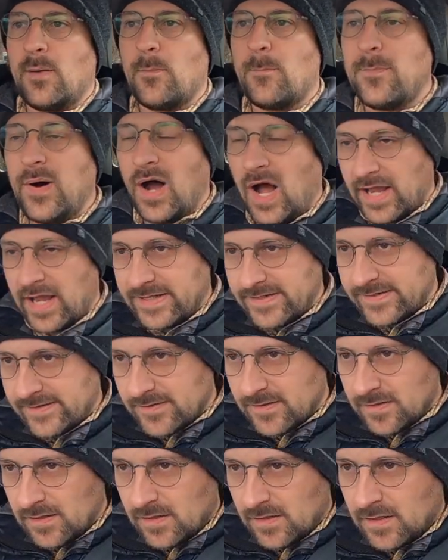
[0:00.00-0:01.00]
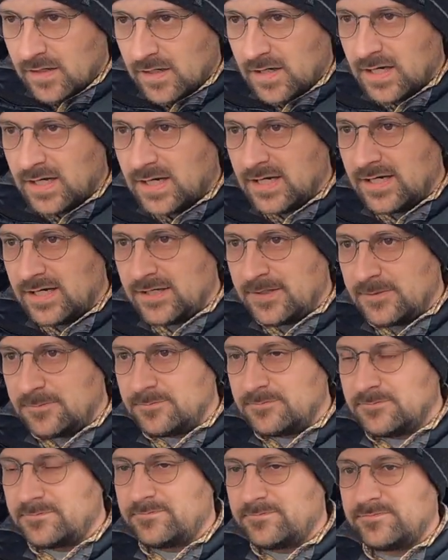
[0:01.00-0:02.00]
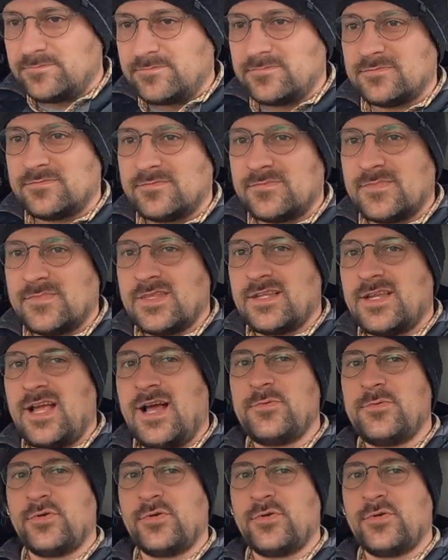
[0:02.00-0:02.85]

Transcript: But I'm